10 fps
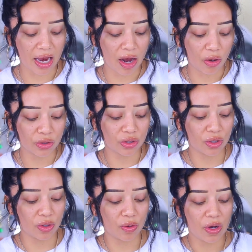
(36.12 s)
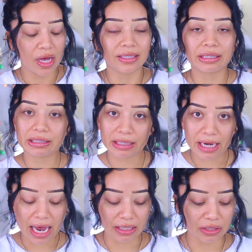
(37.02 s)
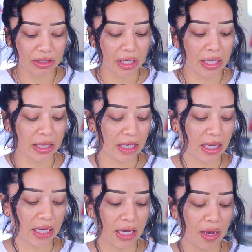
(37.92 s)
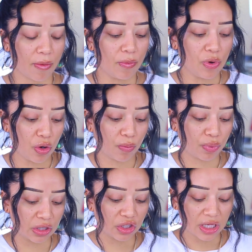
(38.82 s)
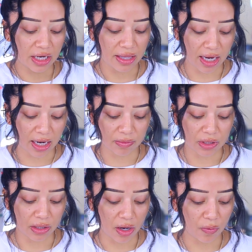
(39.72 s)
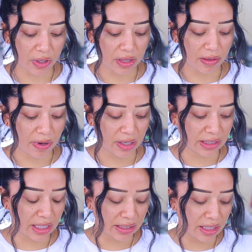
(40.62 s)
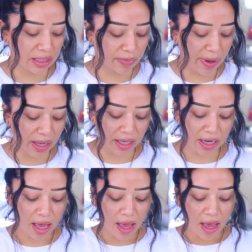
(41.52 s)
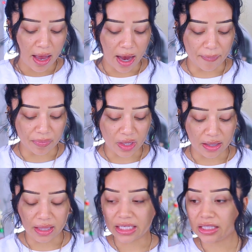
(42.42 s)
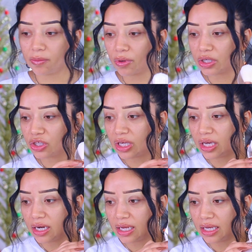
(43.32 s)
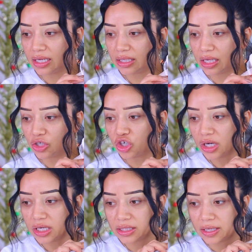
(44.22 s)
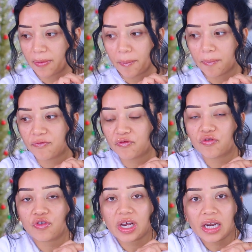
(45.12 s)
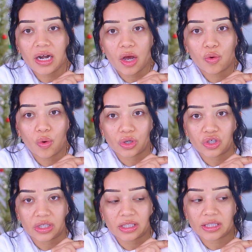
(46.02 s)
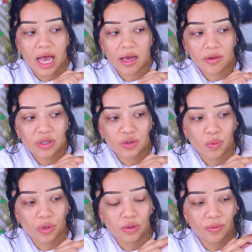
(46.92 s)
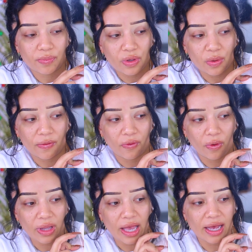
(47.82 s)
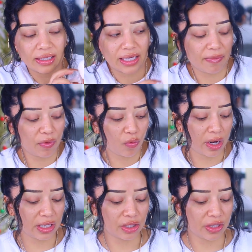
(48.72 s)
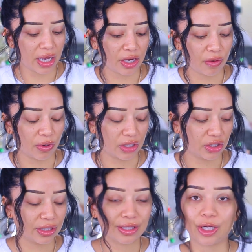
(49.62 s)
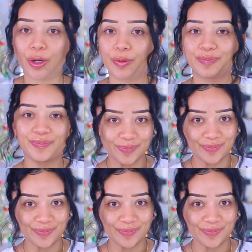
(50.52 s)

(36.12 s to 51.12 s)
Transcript: I also snatched the new brush set that comes along with the Bare Necessities palette. This brush set is just freaking gorgeous, out of this world beautiful, and I've been wanting to get new brushes, so